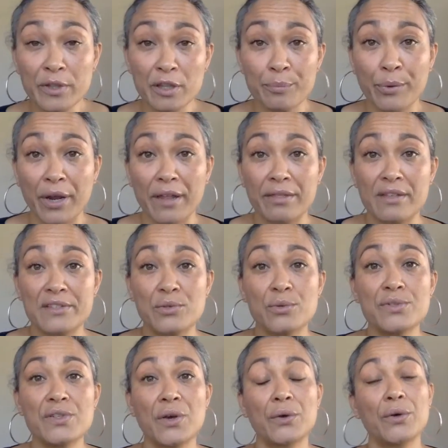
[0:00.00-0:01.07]
the breath, there's
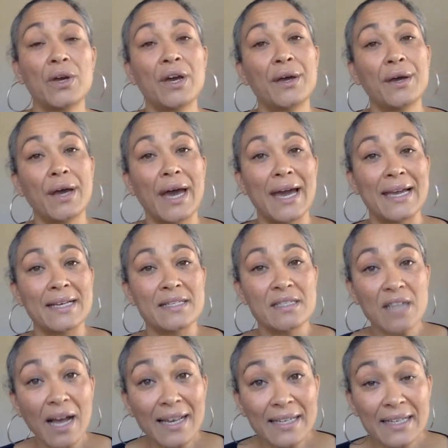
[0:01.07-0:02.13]
also a
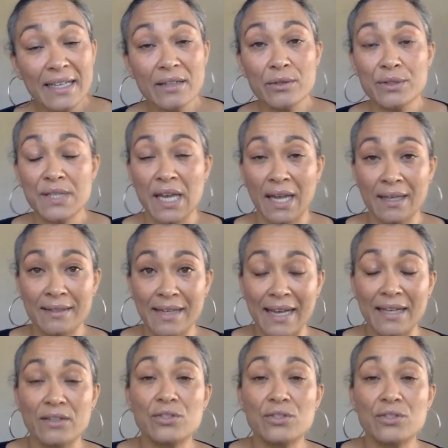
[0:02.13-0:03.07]
silent giggle technique